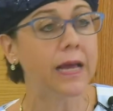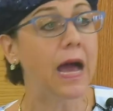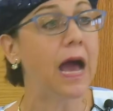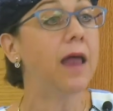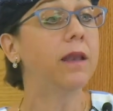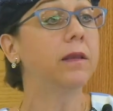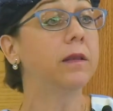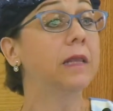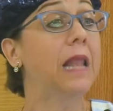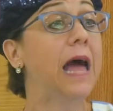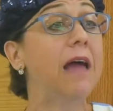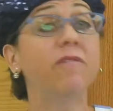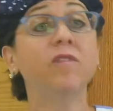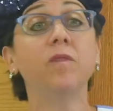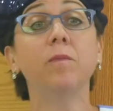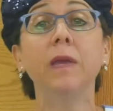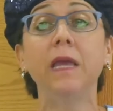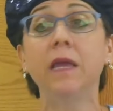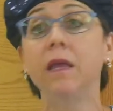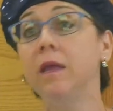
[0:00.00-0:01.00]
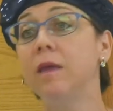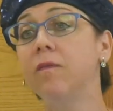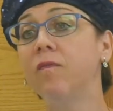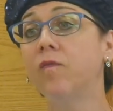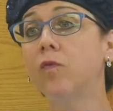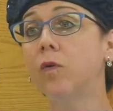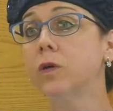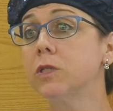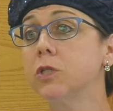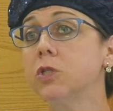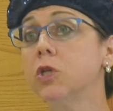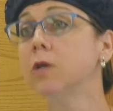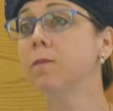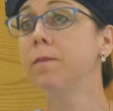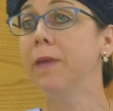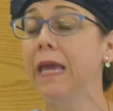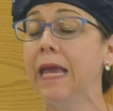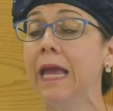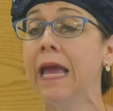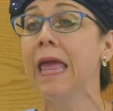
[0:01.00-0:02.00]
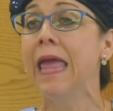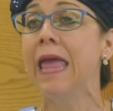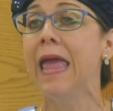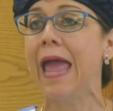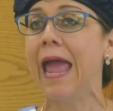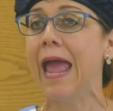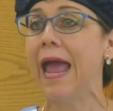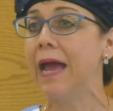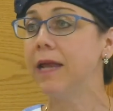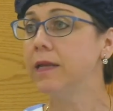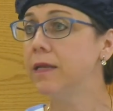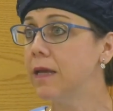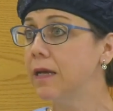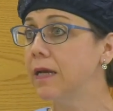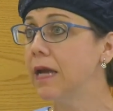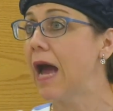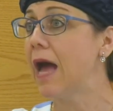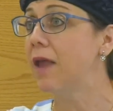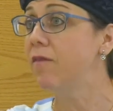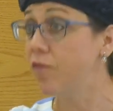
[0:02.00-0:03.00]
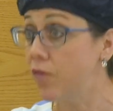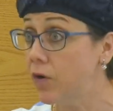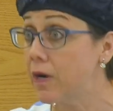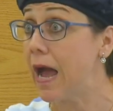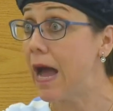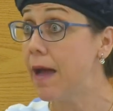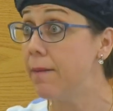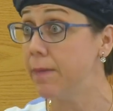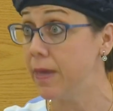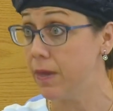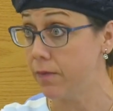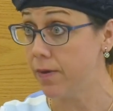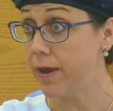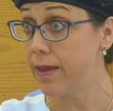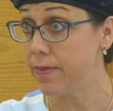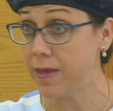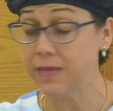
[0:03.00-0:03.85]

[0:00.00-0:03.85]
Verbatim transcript: God left me, he forsook me, and God forgot me, right?